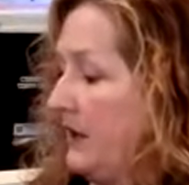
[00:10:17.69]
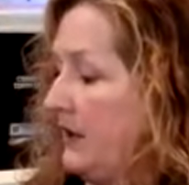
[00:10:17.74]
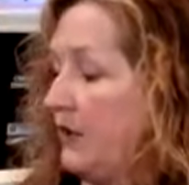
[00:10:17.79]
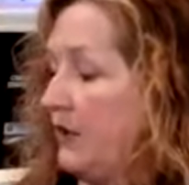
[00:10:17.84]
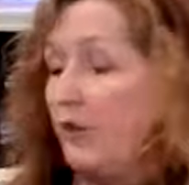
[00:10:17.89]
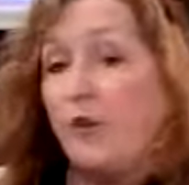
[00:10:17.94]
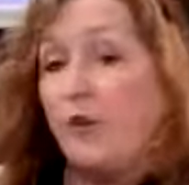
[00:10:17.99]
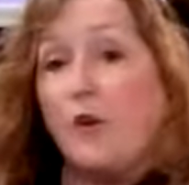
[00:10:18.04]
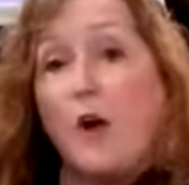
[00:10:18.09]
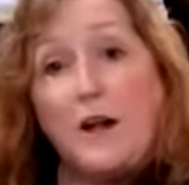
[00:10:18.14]

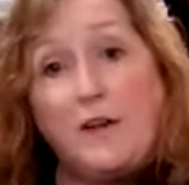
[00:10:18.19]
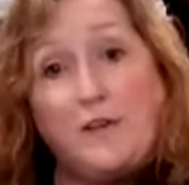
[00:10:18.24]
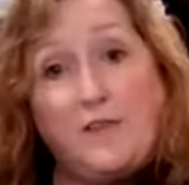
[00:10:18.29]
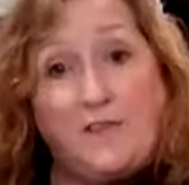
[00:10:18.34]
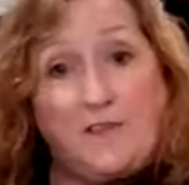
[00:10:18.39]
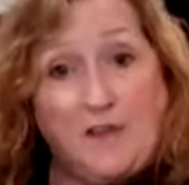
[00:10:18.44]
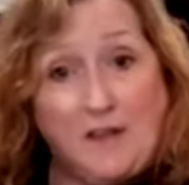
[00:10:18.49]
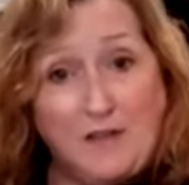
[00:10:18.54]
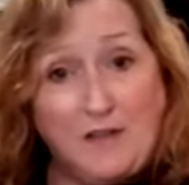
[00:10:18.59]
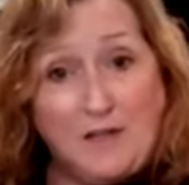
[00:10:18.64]
there's a lot of
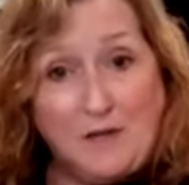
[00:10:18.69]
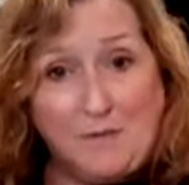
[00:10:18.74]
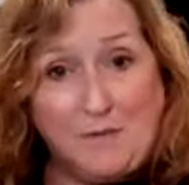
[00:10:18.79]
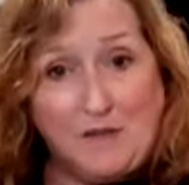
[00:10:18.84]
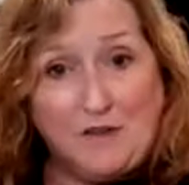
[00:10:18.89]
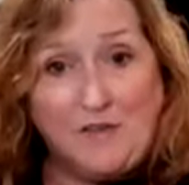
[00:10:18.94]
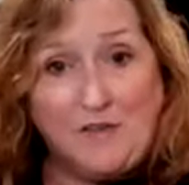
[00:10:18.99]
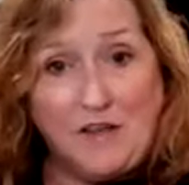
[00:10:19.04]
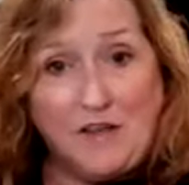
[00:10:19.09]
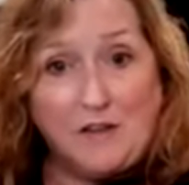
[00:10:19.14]

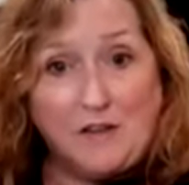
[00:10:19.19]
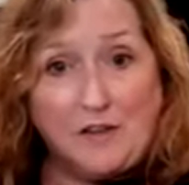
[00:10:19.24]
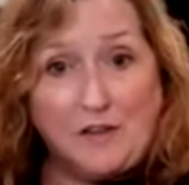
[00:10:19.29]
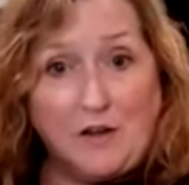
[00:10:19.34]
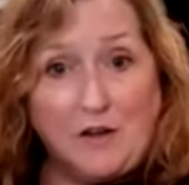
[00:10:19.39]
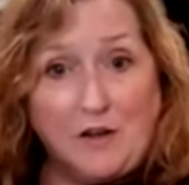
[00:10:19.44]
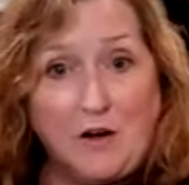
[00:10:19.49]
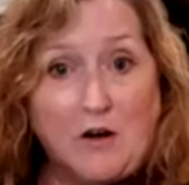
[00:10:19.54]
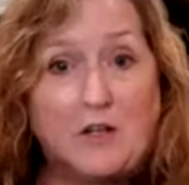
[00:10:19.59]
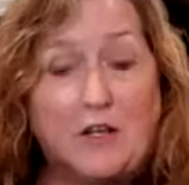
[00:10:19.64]
sentiments in the
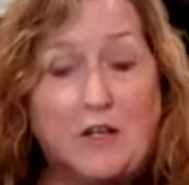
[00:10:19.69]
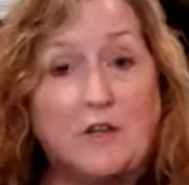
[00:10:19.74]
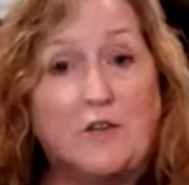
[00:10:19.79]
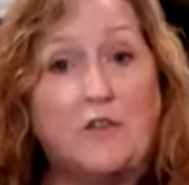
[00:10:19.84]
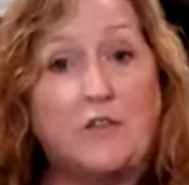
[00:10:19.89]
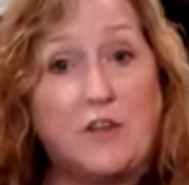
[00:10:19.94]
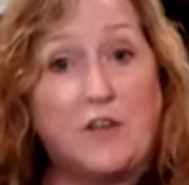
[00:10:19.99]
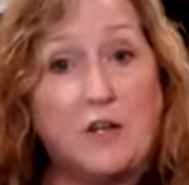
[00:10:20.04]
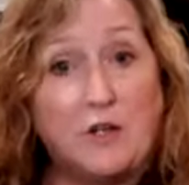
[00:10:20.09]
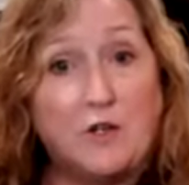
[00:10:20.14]
card
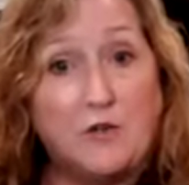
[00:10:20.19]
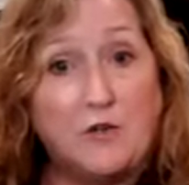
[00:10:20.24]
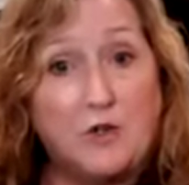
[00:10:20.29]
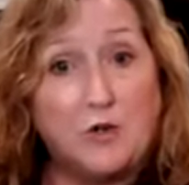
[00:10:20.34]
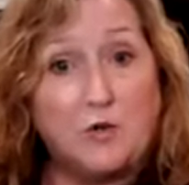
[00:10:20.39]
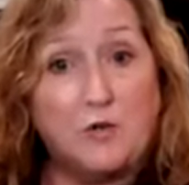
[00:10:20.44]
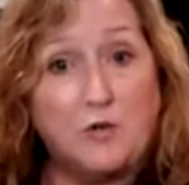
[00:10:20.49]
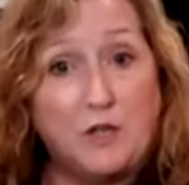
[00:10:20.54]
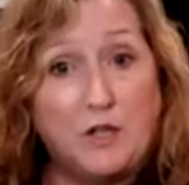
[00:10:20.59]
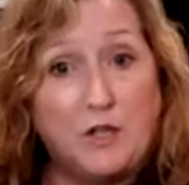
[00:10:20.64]
kits that you
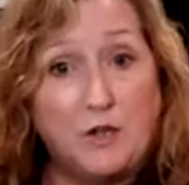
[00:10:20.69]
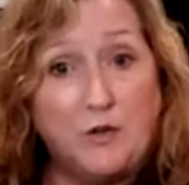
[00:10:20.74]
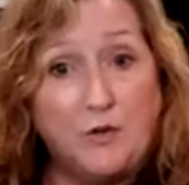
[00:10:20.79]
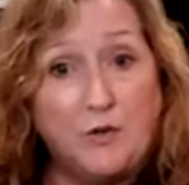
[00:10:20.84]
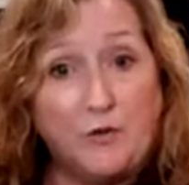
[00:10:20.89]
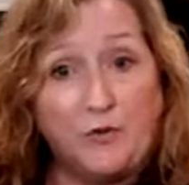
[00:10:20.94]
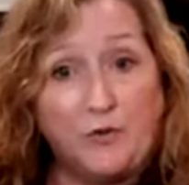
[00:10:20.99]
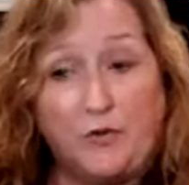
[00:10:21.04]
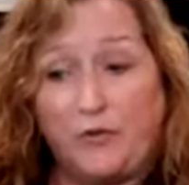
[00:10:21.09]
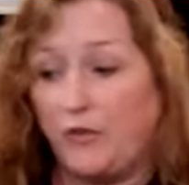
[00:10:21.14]
don't
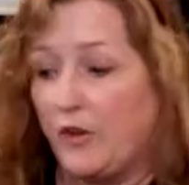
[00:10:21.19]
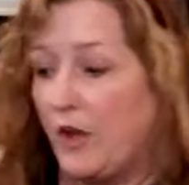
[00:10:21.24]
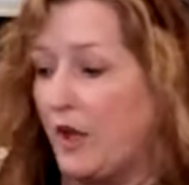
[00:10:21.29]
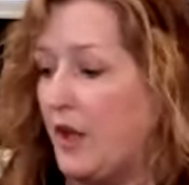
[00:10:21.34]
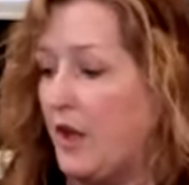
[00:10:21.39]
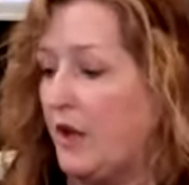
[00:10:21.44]
use.